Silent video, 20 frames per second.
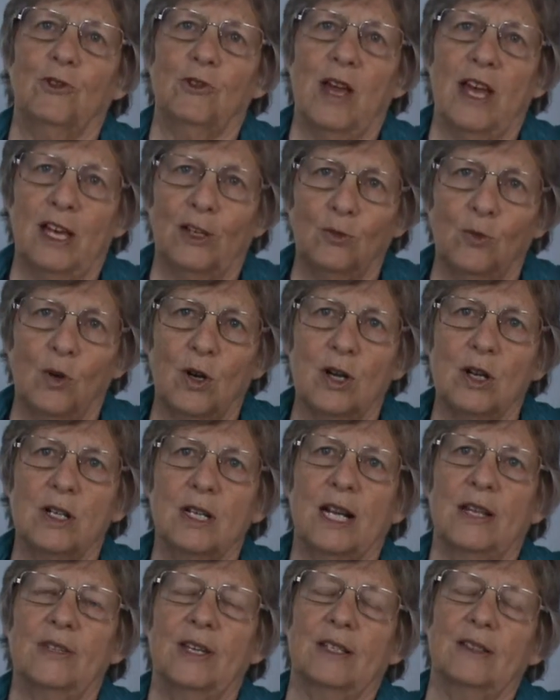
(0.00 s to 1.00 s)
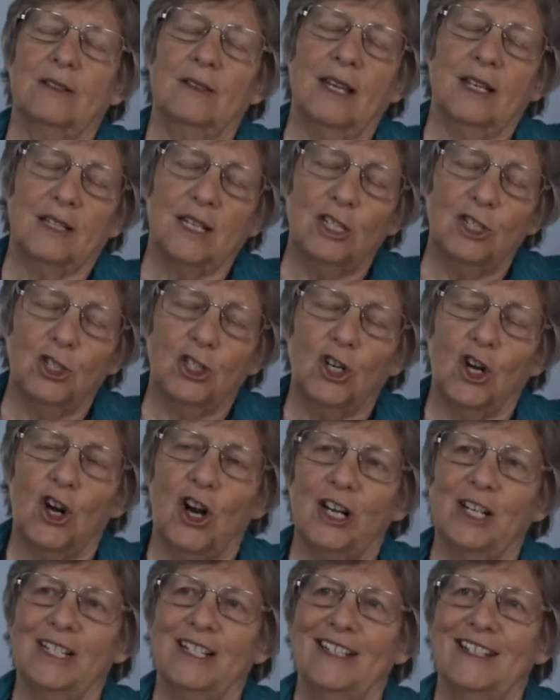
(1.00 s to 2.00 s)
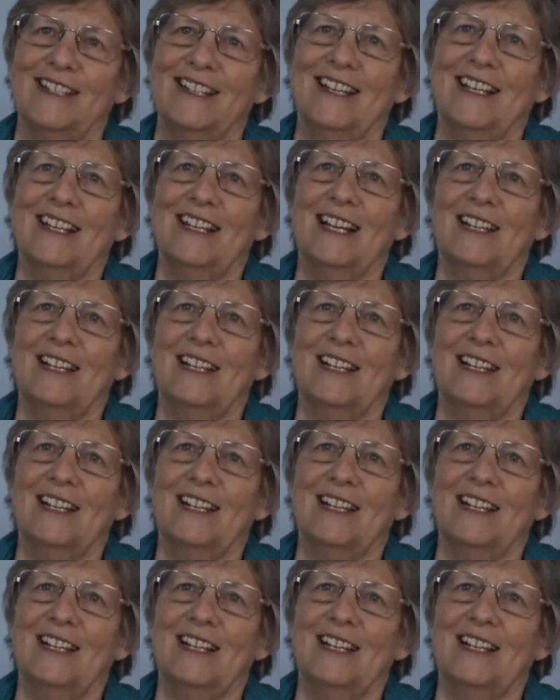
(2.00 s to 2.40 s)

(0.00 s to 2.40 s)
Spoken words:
handwork and then in kindergarten.